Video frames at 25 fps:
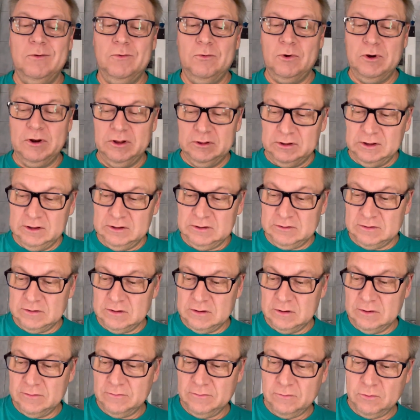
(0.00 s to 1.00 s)
what it
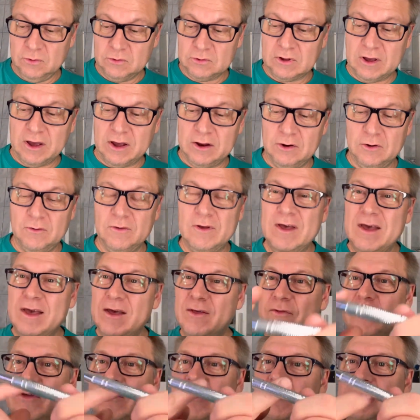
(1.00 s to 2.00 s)
is. Kind of,
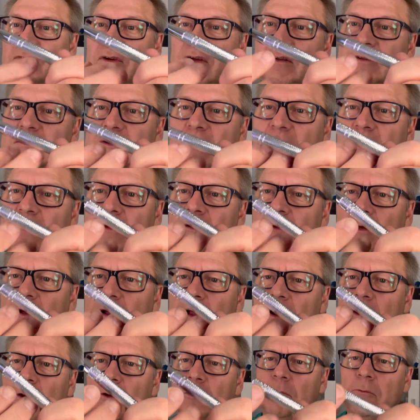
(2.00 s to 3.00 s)
this feels like
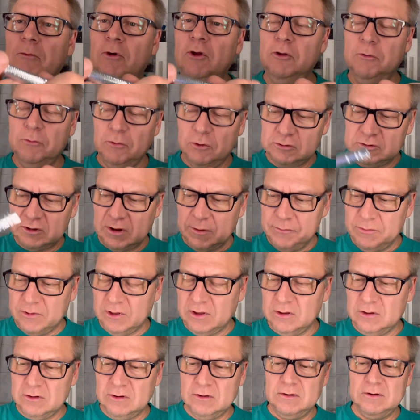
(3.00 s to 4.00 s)
aluminum or
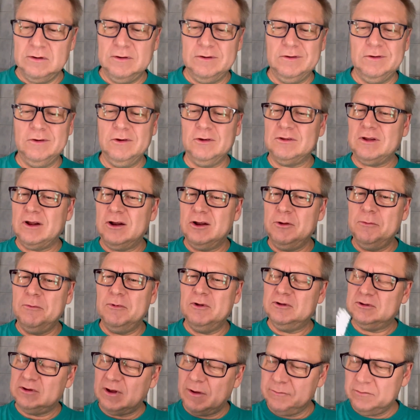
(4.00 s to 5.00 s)
something, not
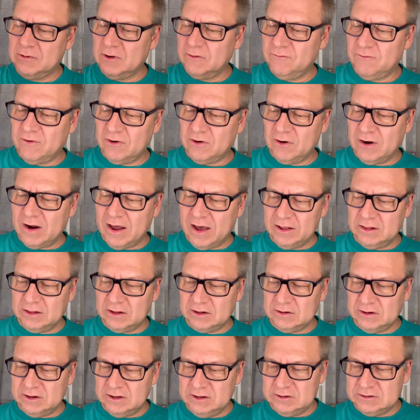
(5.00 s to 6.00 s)
aluminum, something very light
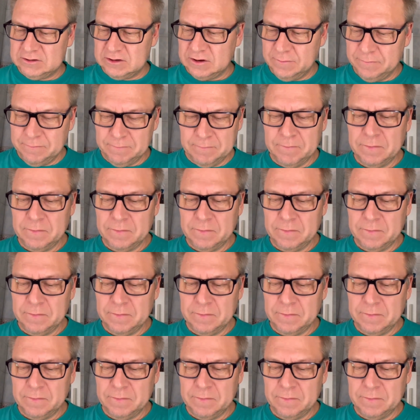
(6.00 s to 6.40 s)
at least.